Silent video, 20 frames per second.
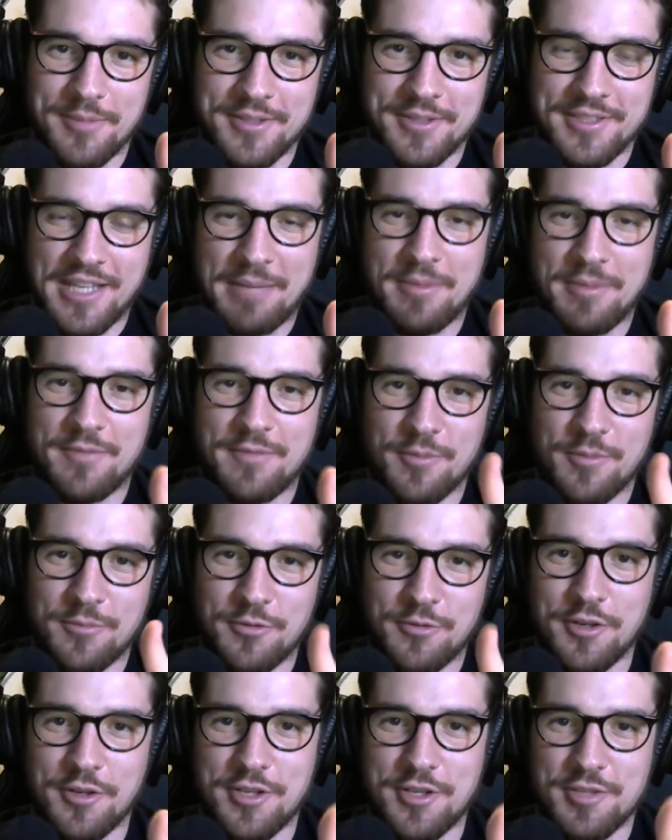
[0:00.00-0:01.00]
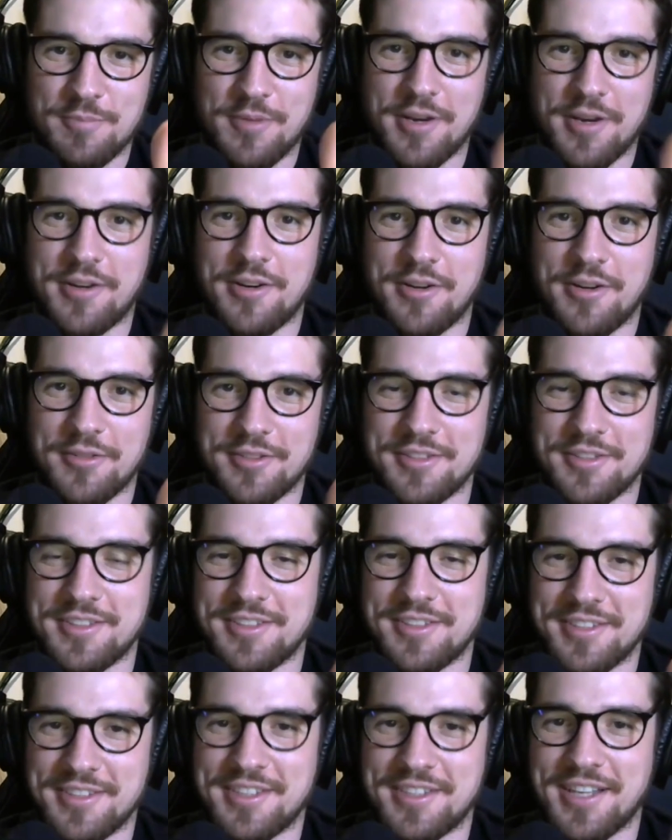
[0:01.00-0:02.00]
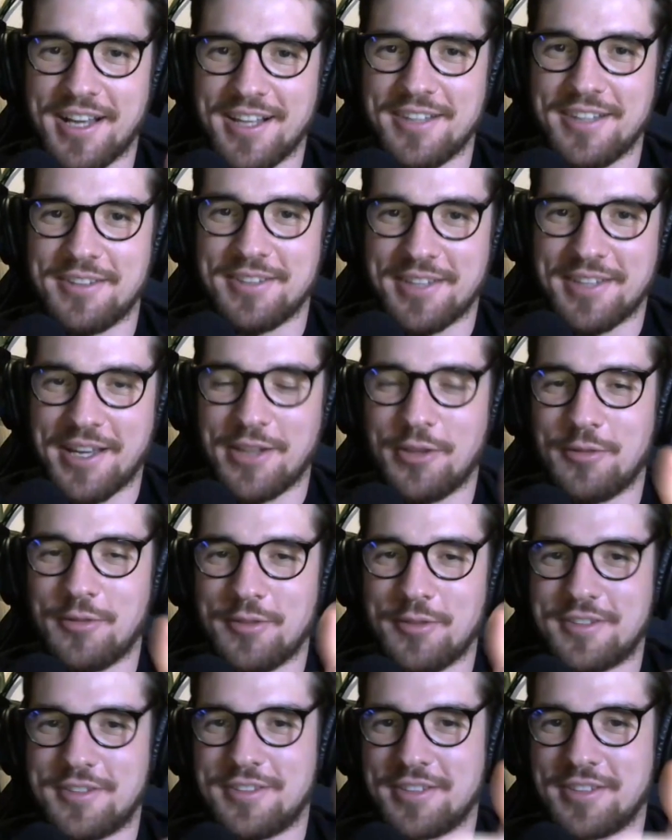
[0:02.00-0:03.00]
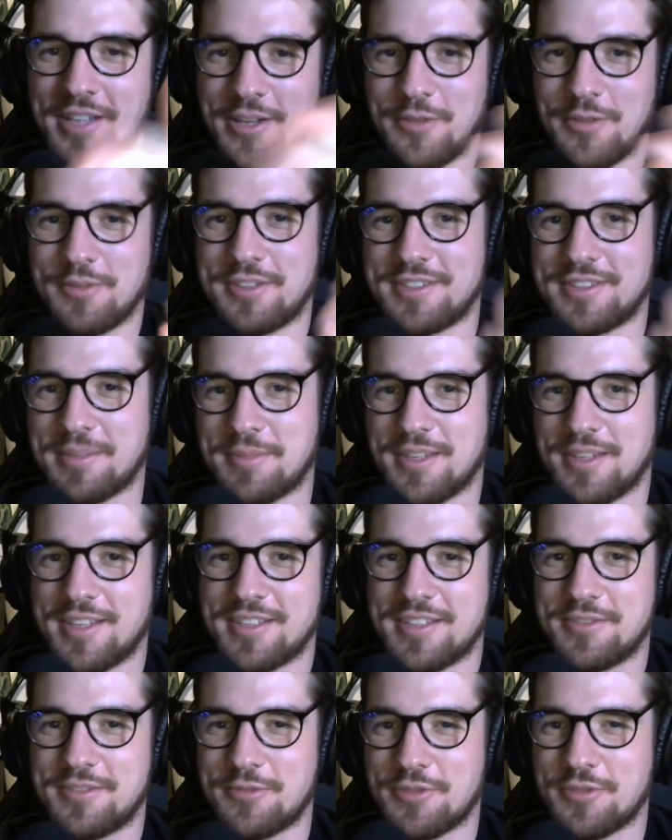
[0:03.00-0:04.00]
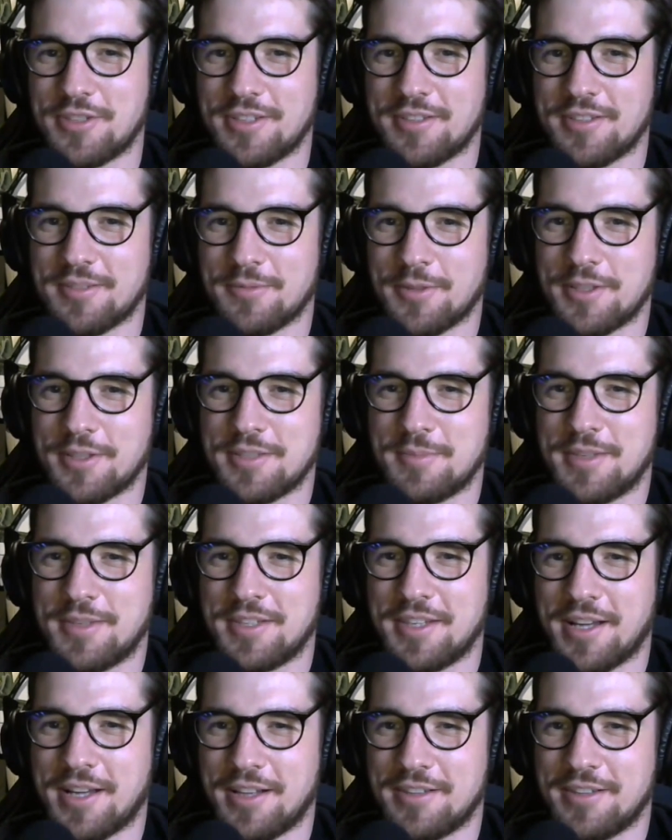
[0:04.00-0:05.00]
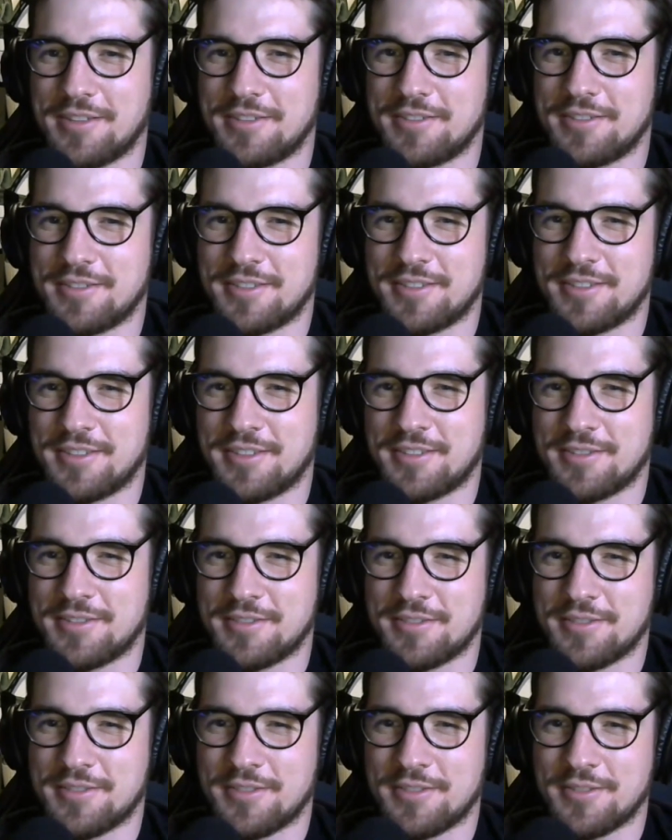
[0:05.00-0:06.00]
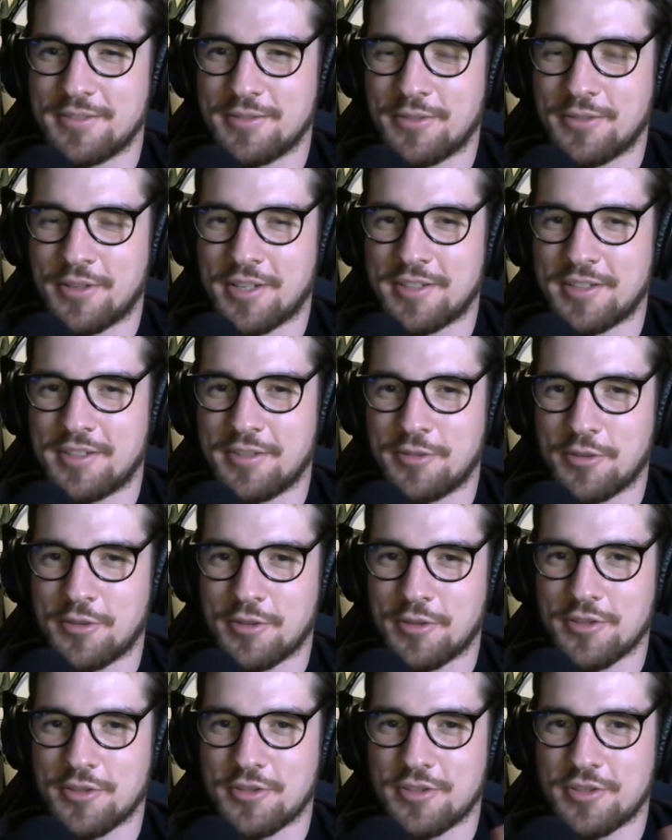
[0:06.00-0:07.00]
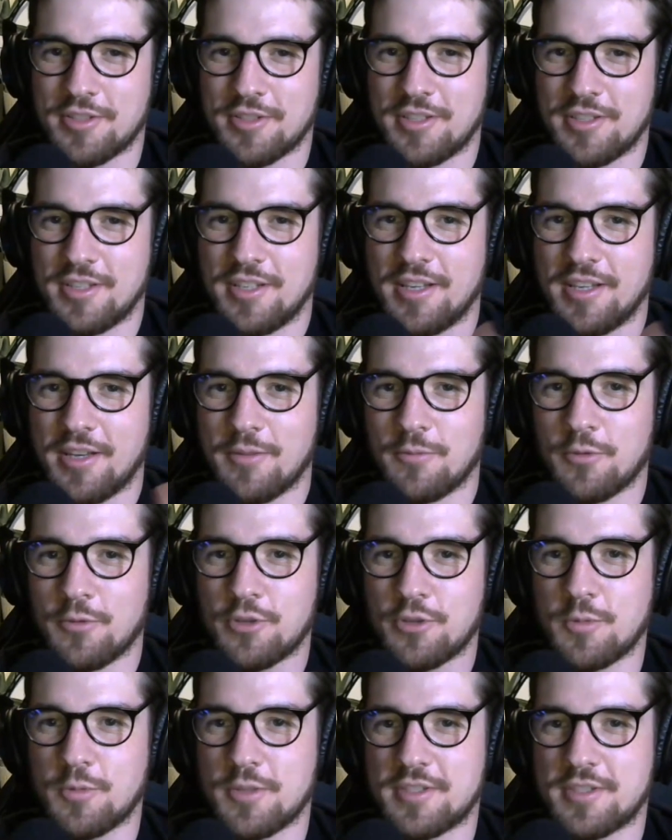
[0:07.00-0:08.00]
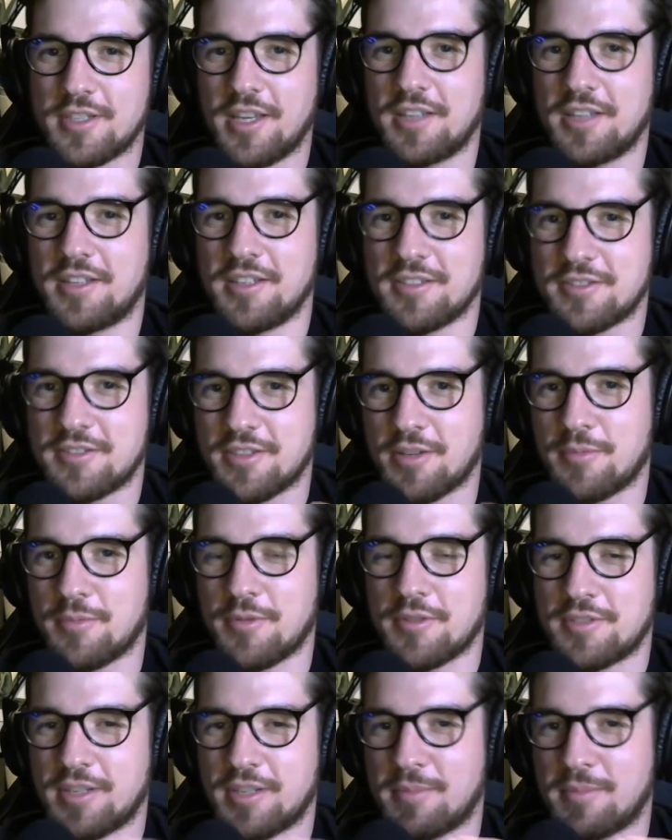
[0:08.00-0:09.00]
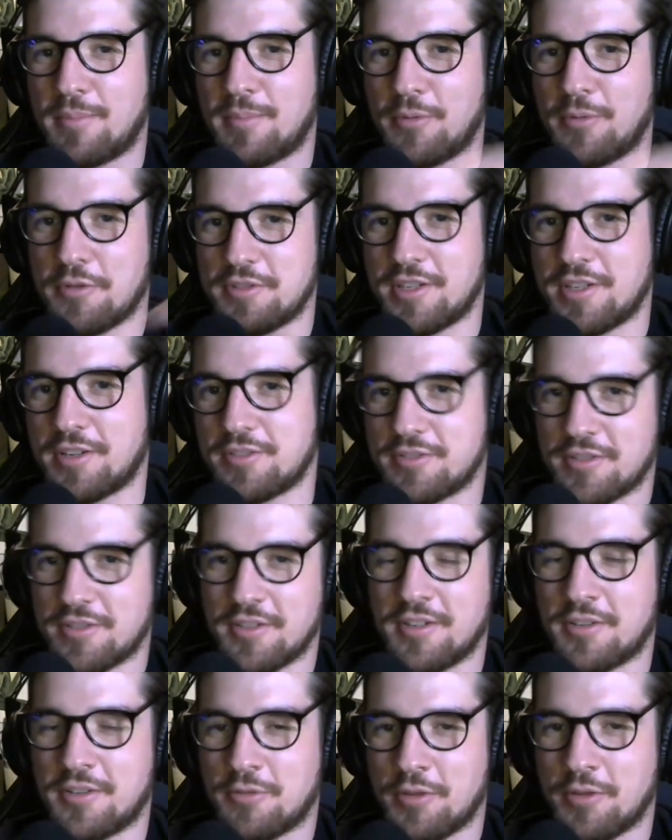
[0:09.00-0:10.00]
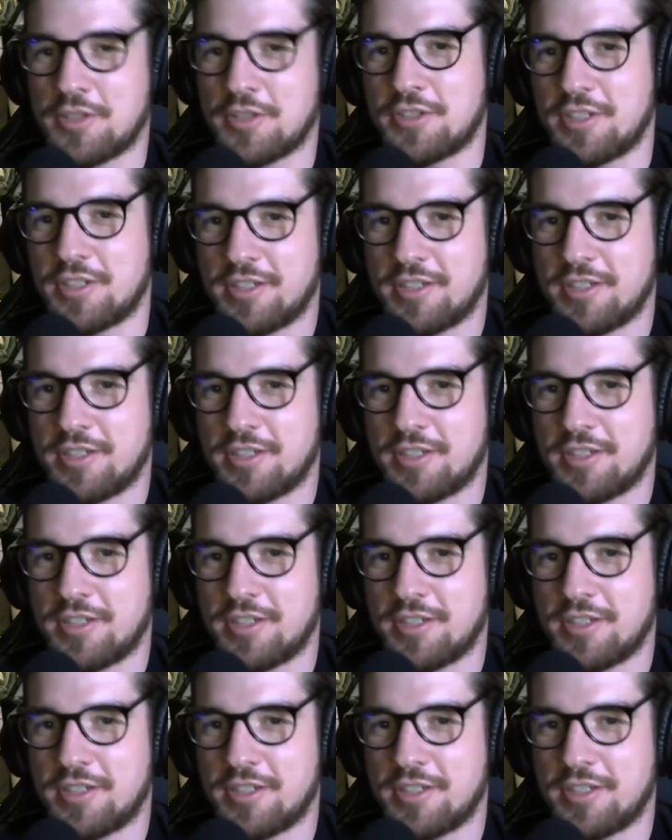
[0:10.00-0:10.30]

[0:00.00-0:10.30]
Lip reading: But coming from Turkish background, yalovit, something that's usually, what does it mean on it in Turkish? Usually we say it in Serbia, Bosnia, Croatia.